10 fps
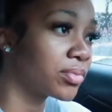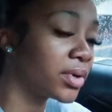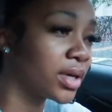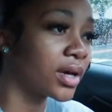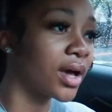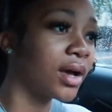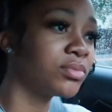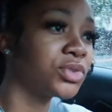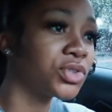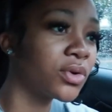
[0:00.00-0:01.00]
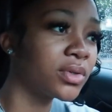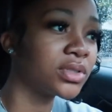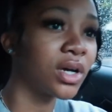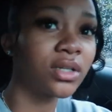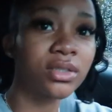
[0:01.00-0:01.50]
but yeah i'm so
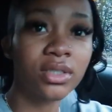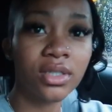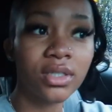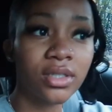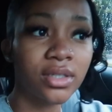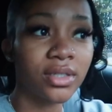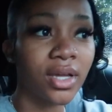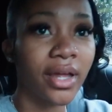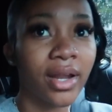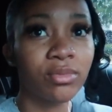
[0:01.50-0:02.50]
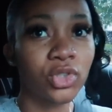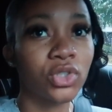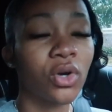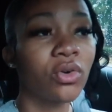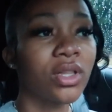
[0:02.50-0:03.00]
exhausted I'm
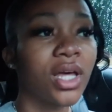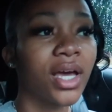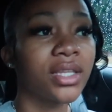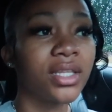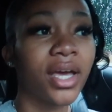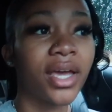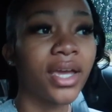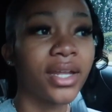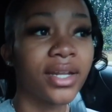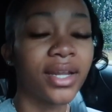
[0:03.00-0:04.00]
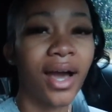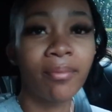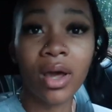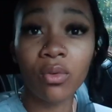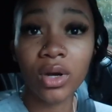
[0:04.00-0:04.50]
so glad that
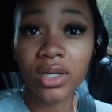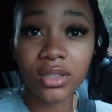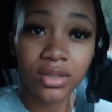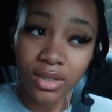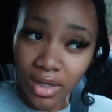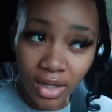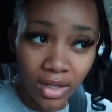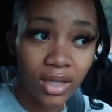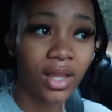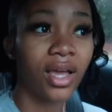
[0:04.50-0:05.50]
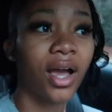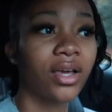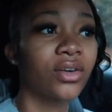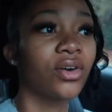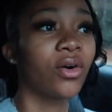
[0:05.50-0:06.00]
I'm not working today. Like, I
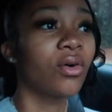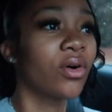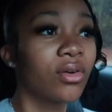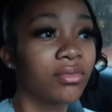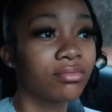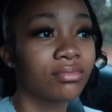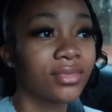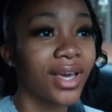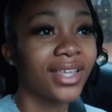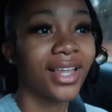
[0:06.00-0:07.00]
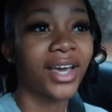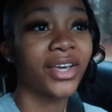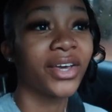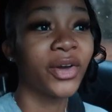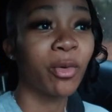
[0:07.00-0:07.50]
can go home and, like,
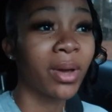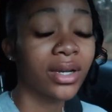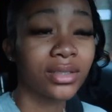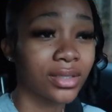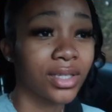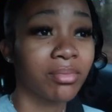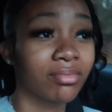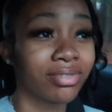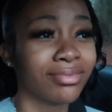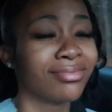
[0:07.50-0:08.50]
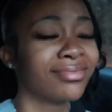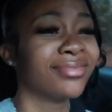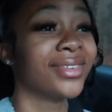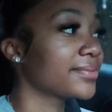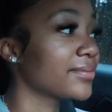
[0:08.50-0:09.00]
go back to sleep.
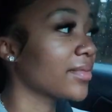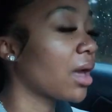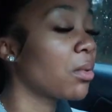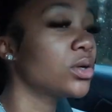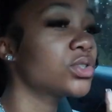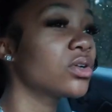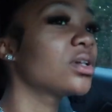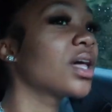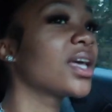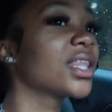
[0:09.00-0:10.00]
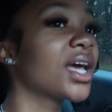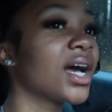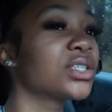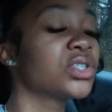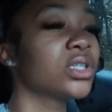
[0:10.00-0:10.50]
I'm also glad that
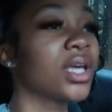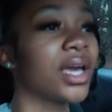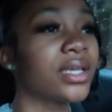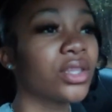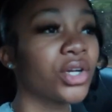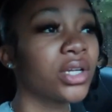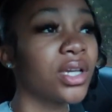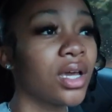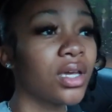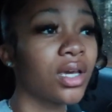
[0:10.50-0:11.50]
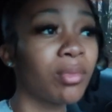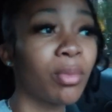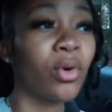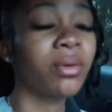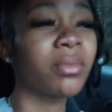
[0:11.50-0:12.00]
I took the 8.30 a.m.
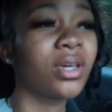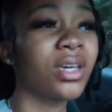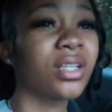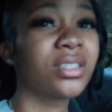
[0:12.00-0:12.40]
appointment